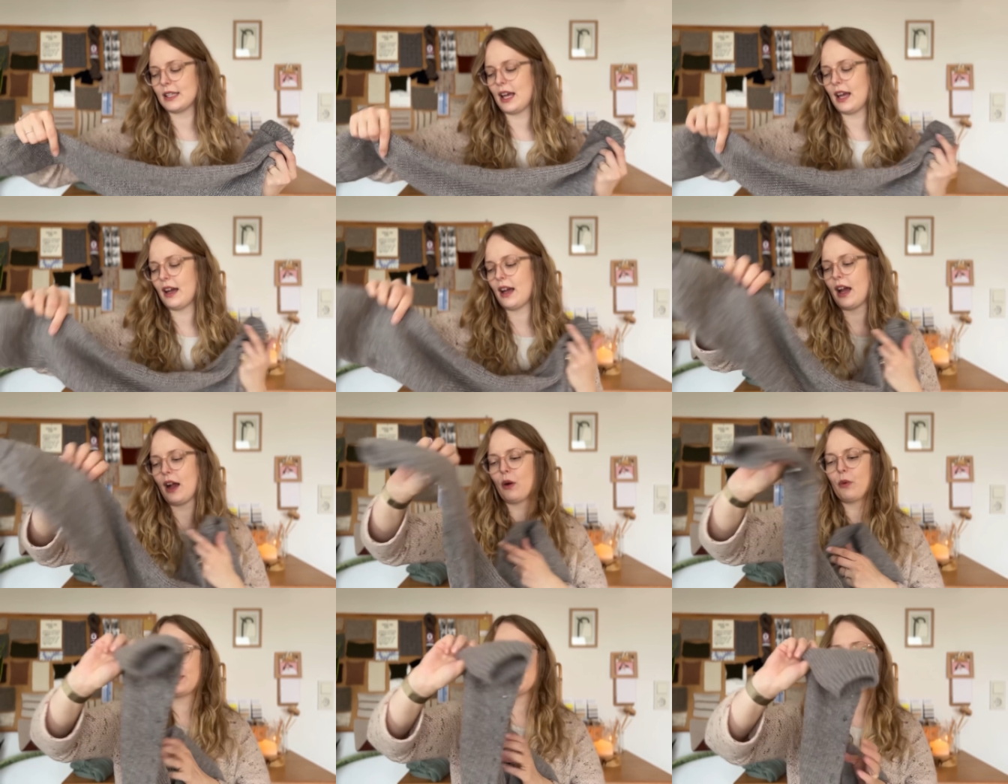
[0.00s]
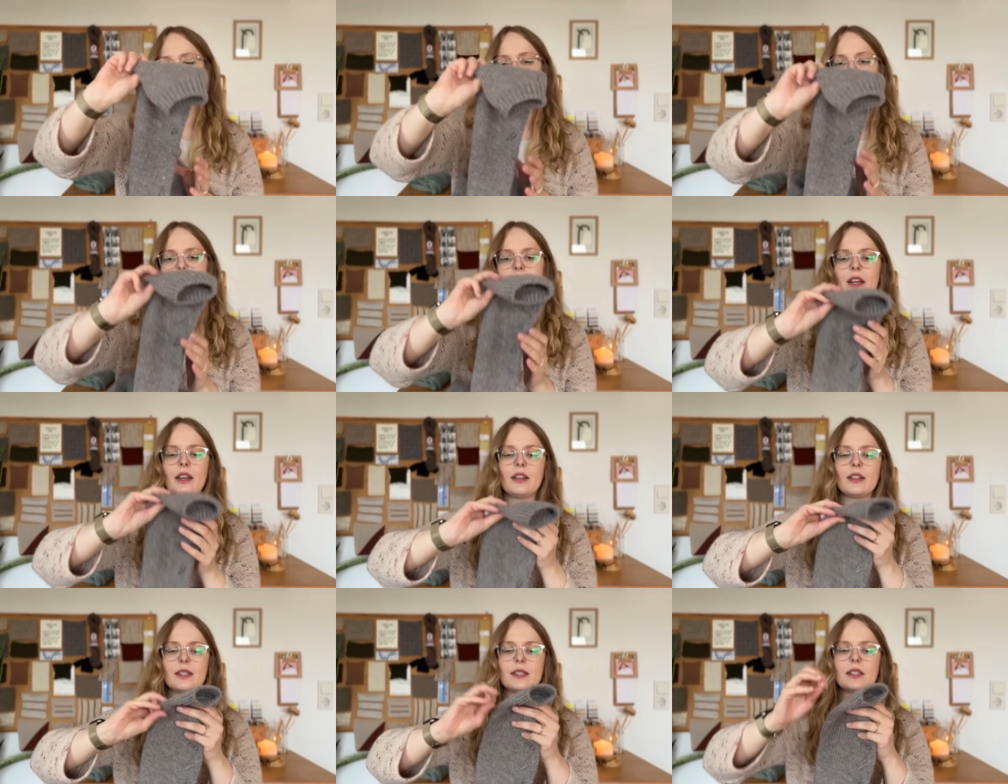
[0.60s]
I always put
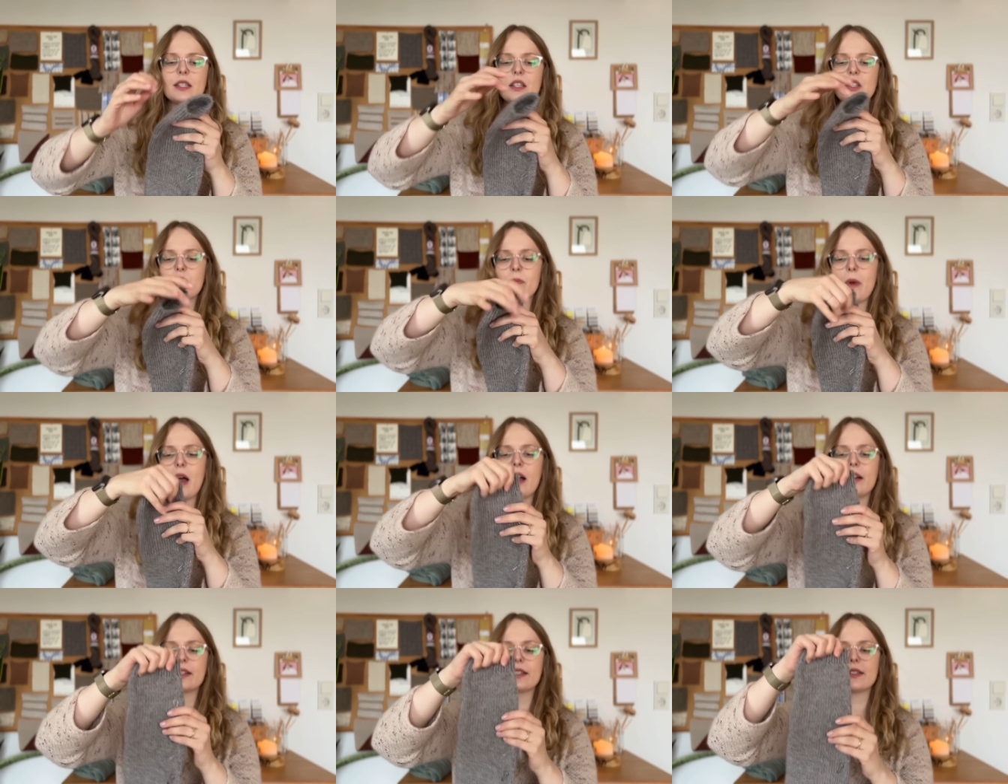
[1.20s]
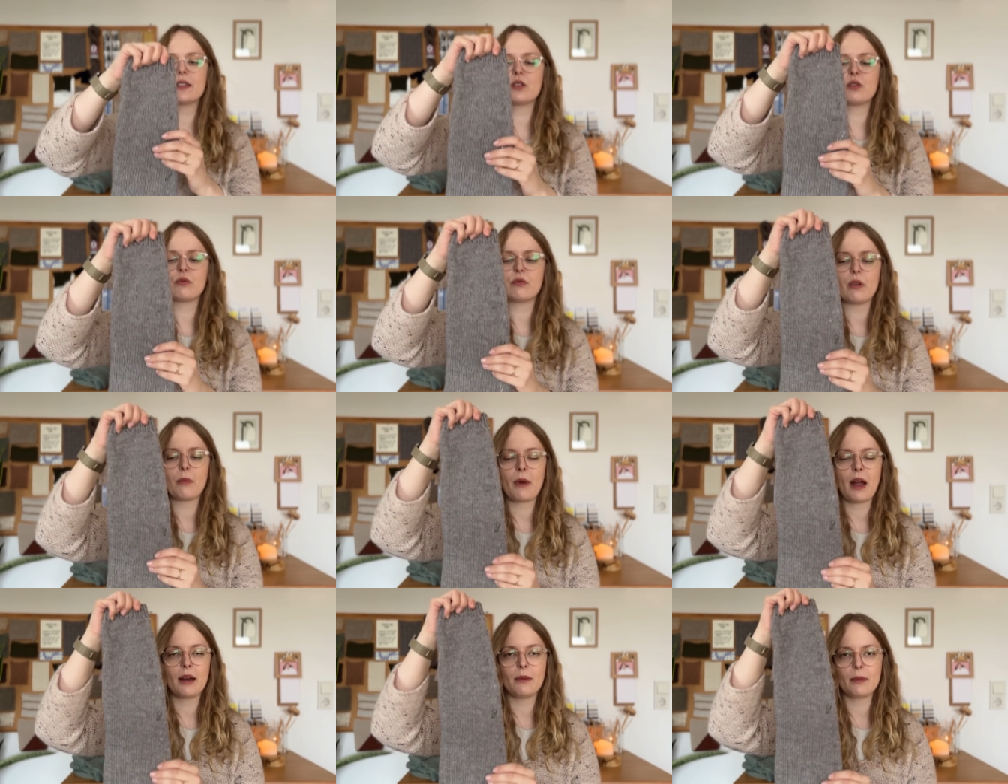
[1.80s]
in stitch markers to
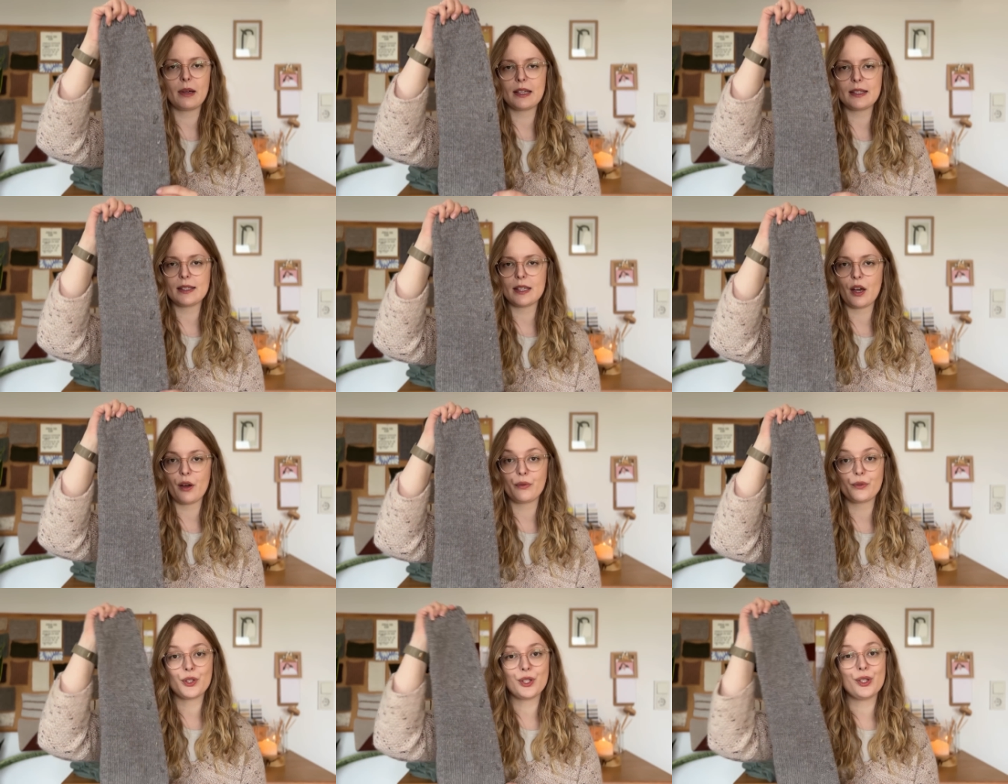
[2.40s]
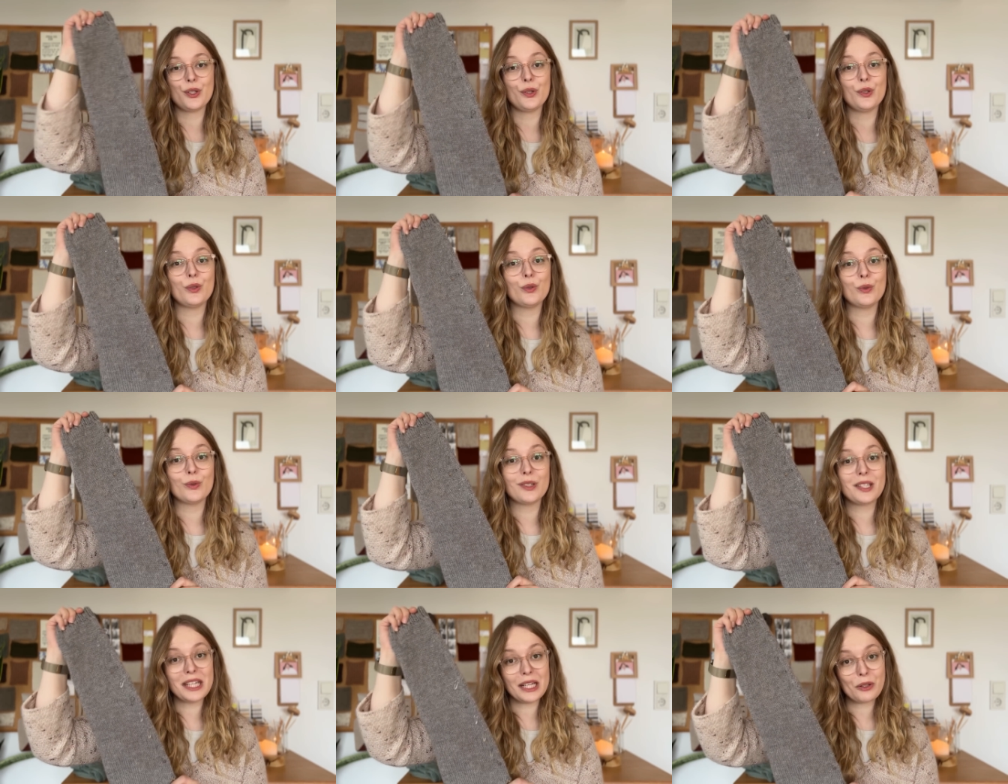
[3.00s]
remind myself
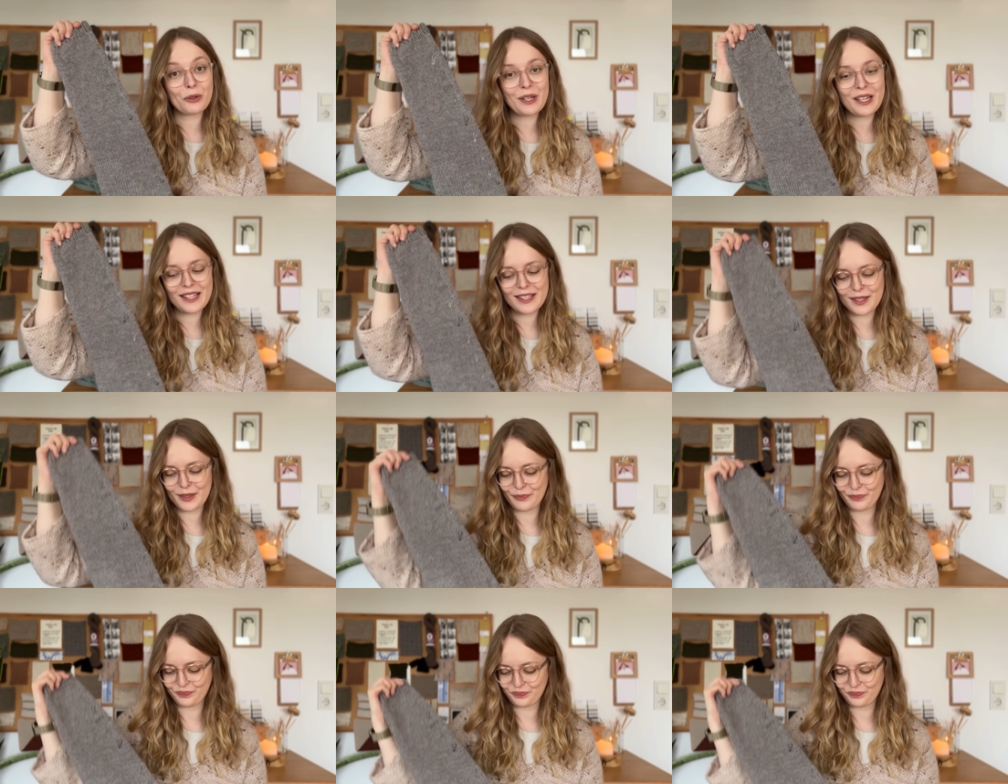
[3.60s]
to decrease